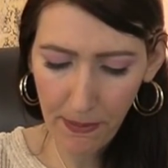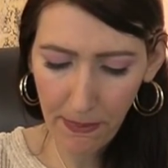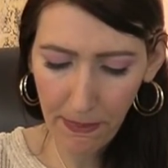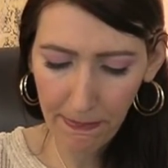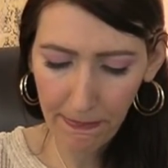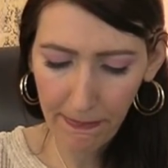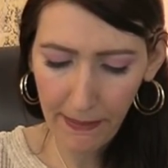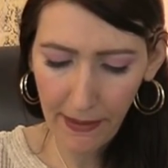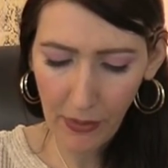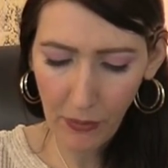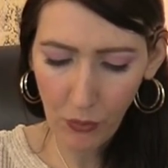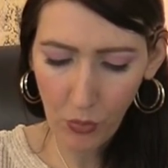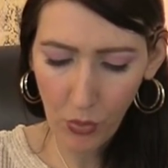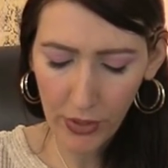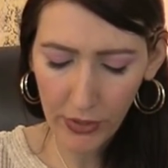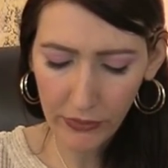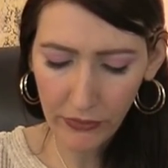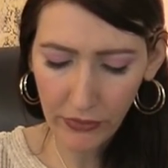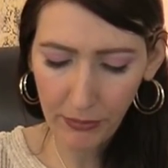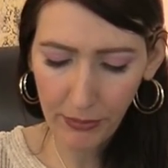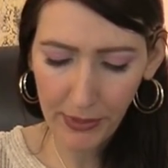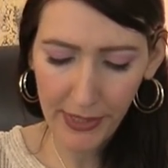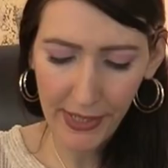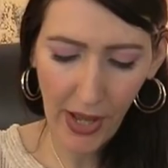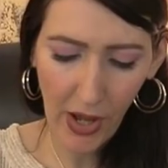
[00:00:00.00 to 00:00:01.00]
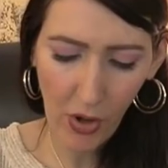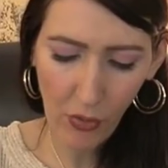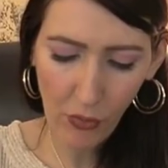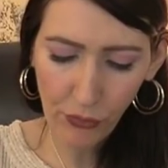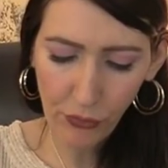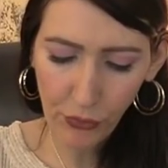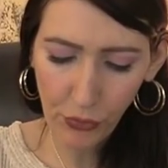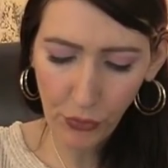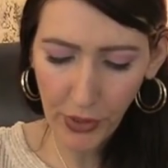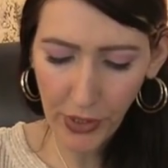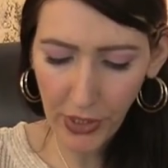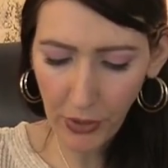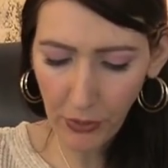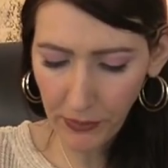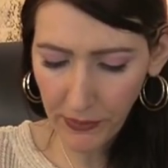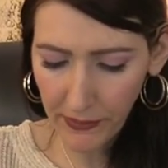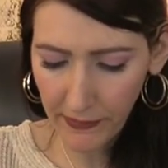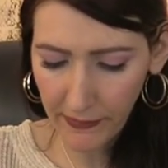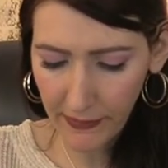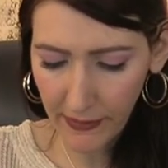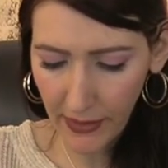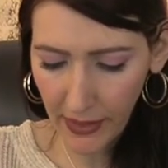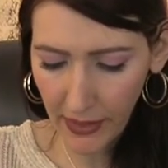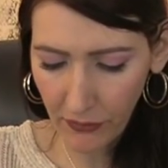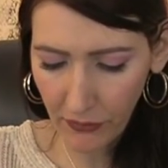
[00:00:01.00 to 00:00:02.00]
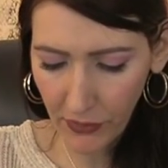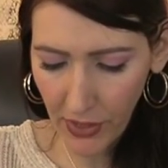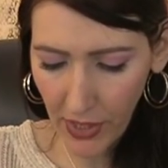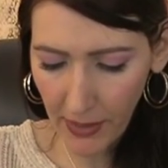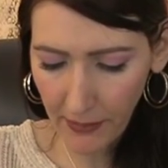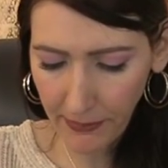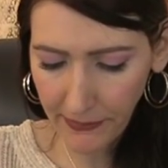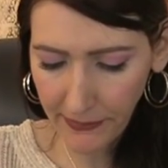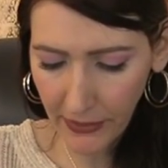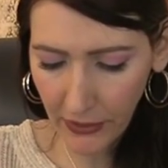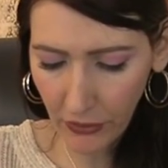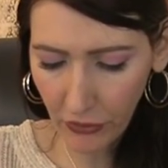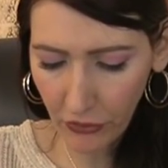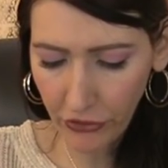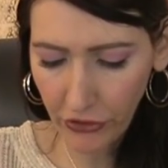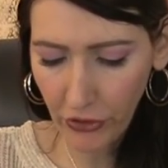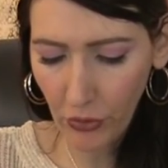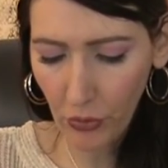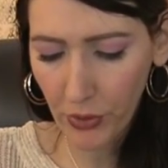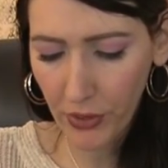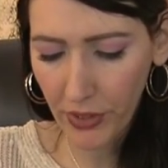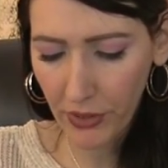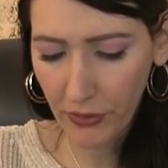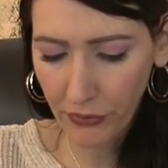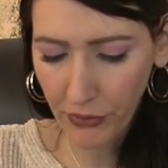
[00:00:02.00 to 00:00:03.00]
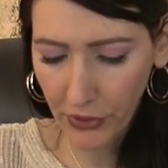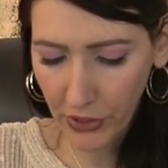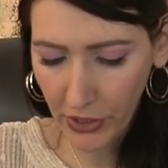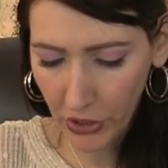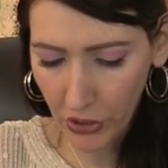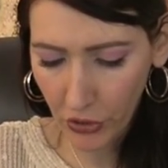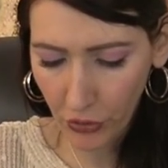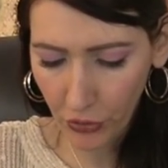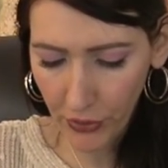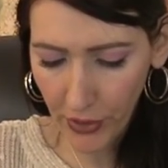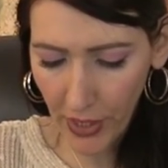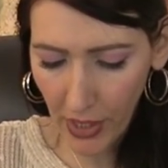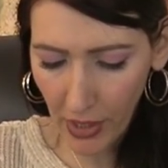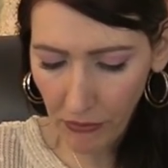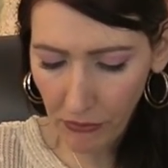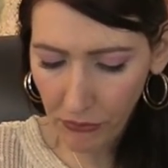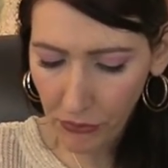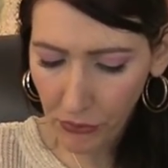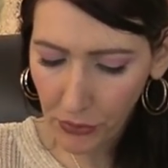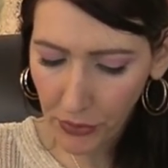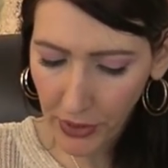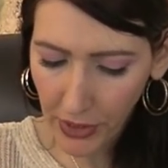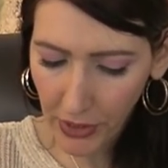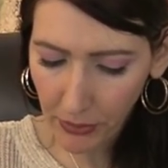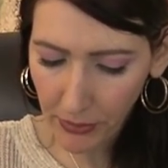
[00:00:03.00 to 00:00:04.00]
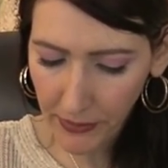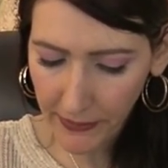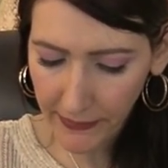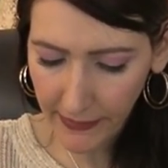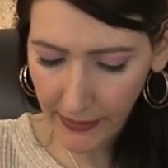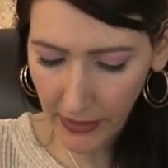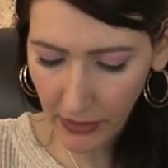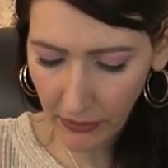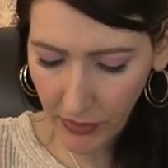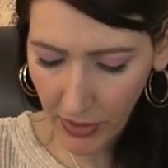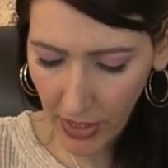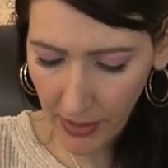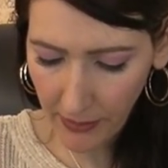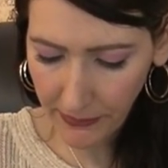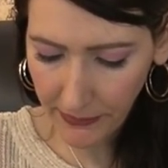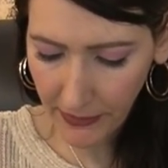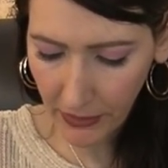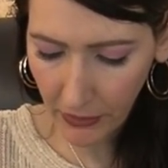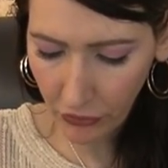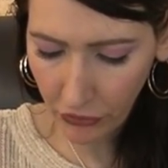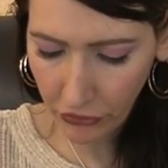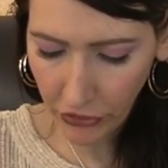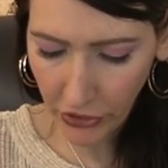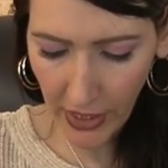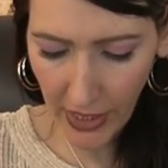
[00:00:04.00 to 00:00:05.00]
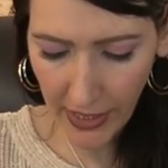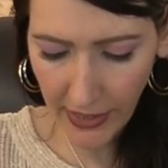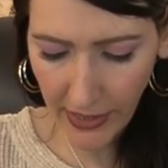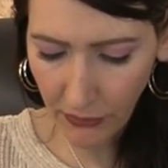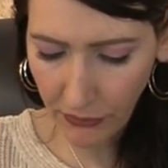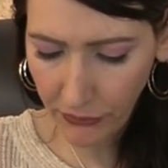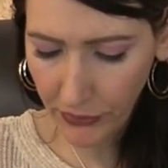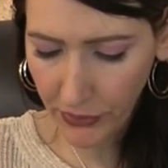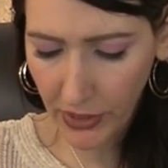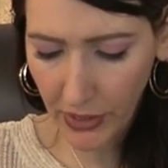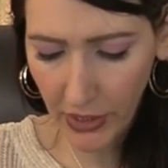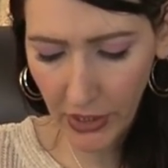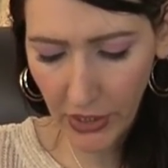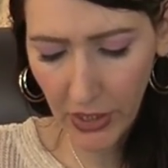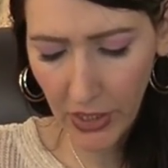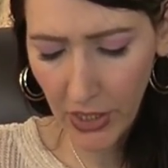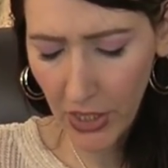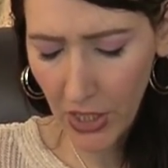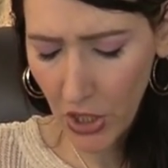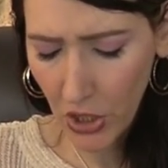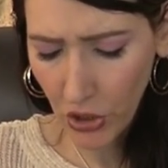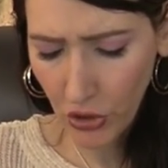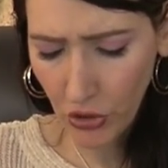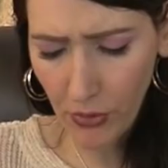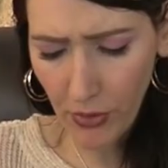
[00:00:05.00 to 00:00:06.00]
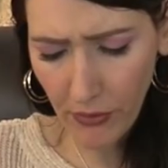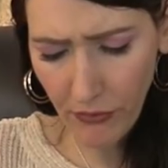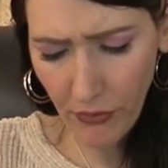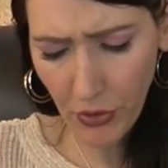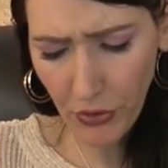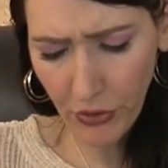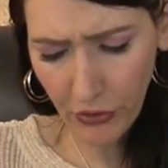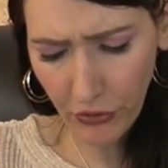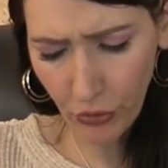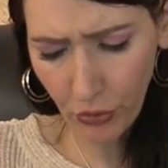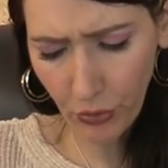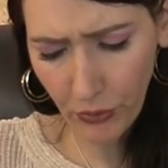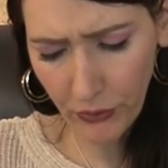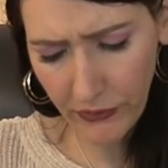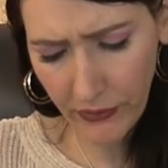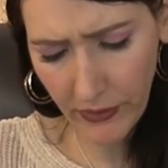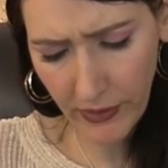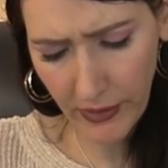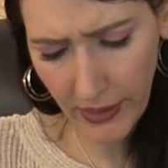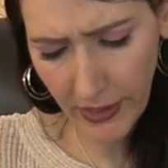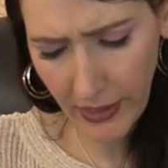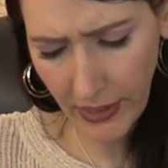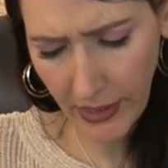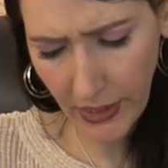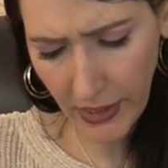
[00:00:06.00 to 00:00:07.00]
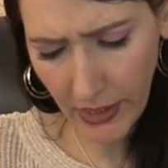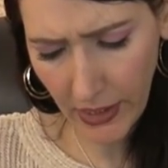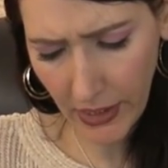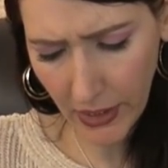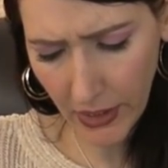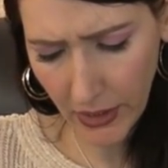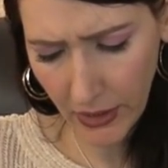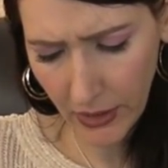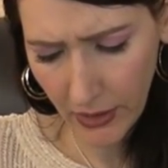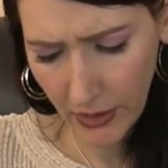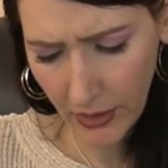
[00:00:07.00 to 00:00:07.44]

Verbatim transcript: they want to be helpful here with this Knight of Cups energy, or they feel like you're helpful here with this Knight of Cups energy, and they feel like you have all the tools that they need.